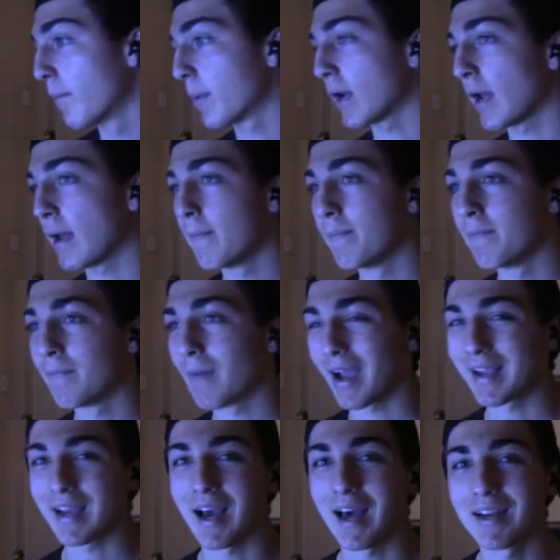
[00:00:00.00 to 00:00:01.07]
but
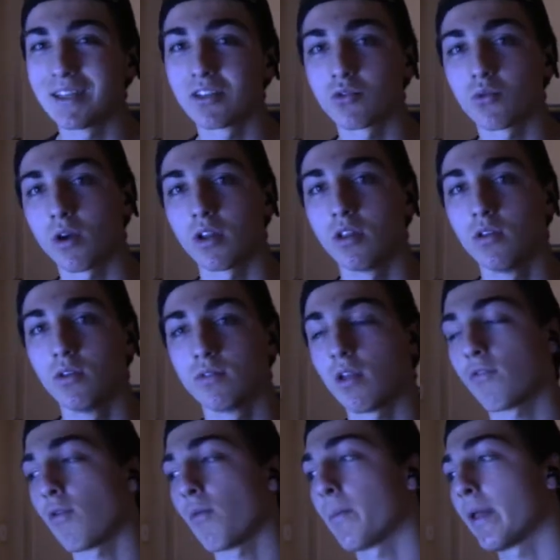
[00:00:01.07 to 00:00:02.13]
I kind of just want to use
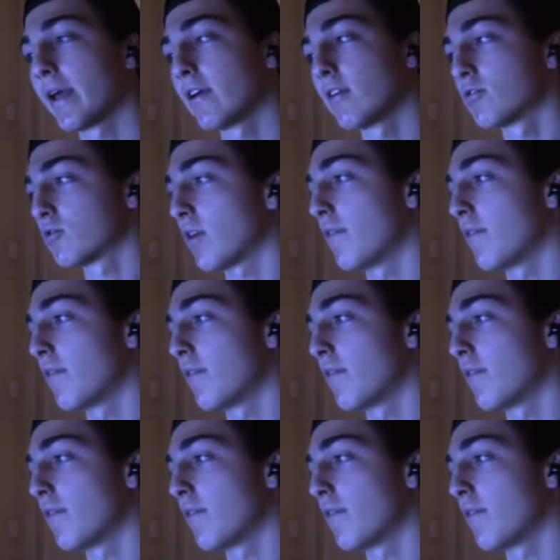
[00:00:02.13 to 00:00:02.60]
different players,